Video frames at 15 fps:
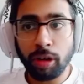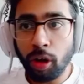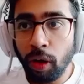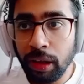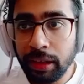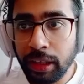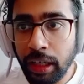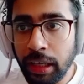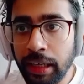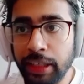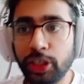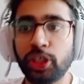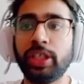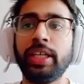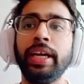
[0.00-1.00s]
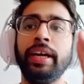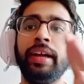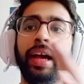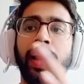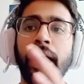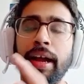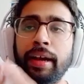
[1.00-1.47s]
all the listed
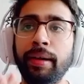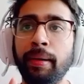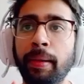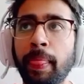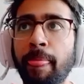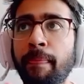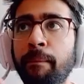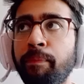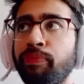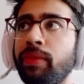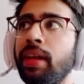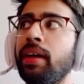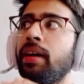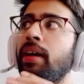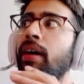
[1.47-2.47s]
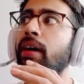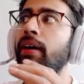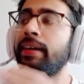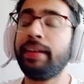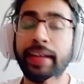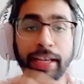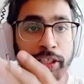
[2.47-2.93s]
and uh,
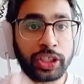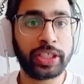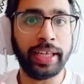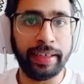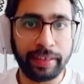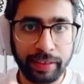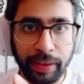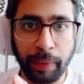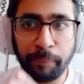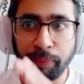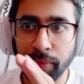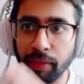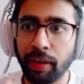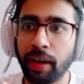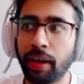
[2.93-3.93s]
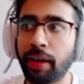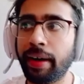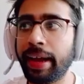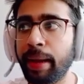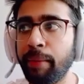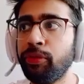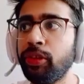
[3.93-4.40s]
tested uh,
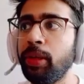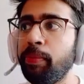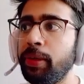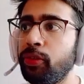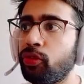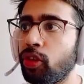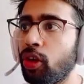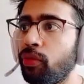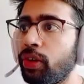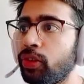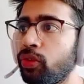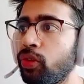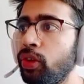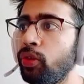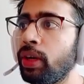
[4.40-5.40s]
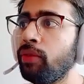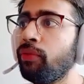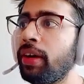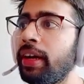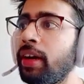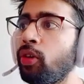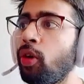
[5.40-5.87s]
mcp server so you can
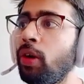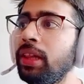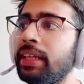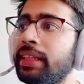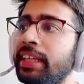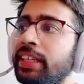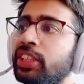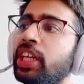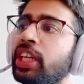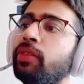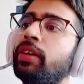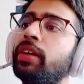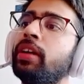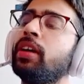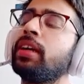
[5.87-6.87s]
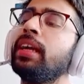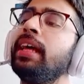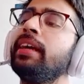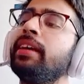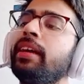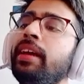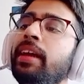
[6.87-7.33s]
find out all the tested one not
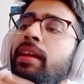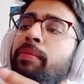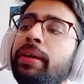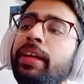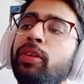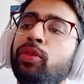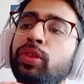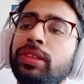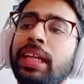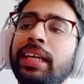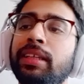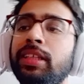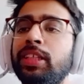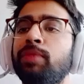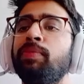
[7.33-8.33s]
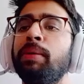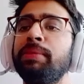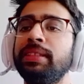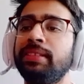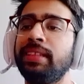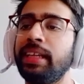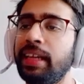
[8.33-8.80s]
like anybody who is like just
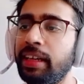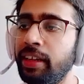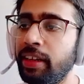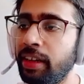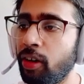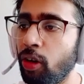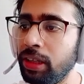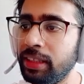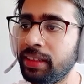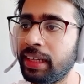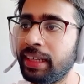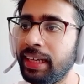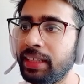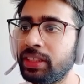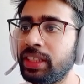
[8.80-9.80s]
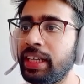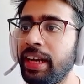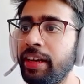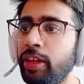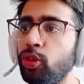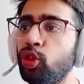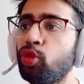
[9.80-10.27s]
publishing it here all these are tested
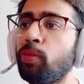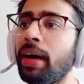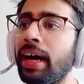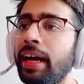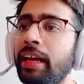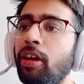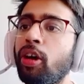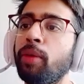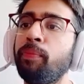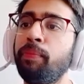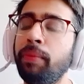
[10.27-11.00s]
and used by a lot of